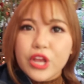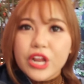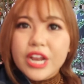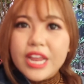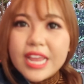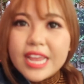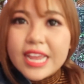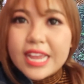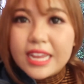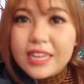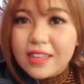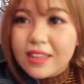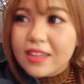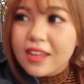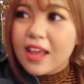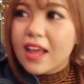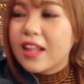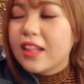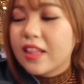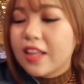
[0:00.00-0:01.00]
We're gonna eat
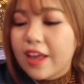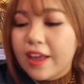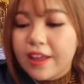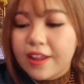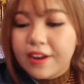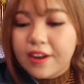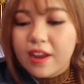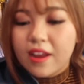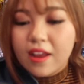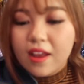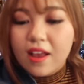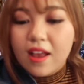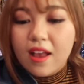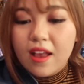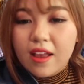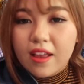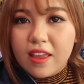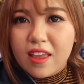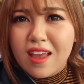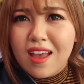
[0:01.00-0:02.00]
and then
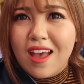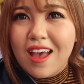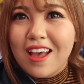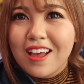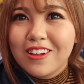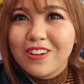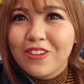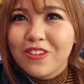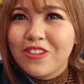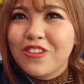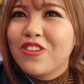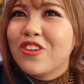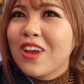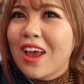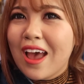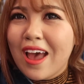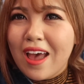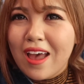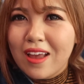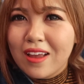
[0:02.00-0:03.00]
yeah, just
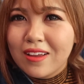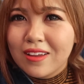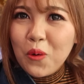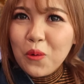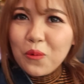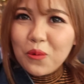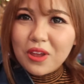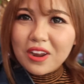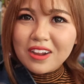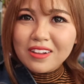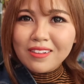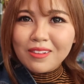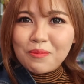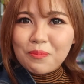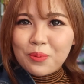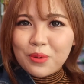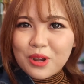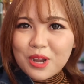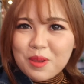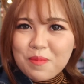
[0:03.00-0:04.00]
chat. Oh, it is
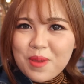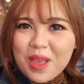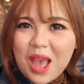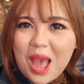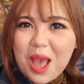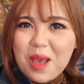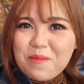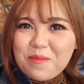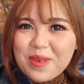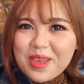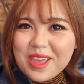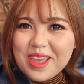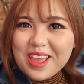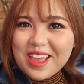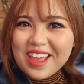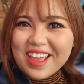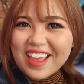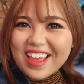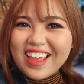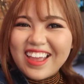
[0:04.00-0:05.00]
pretty behind
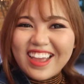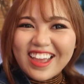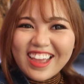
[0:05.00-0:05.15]
me.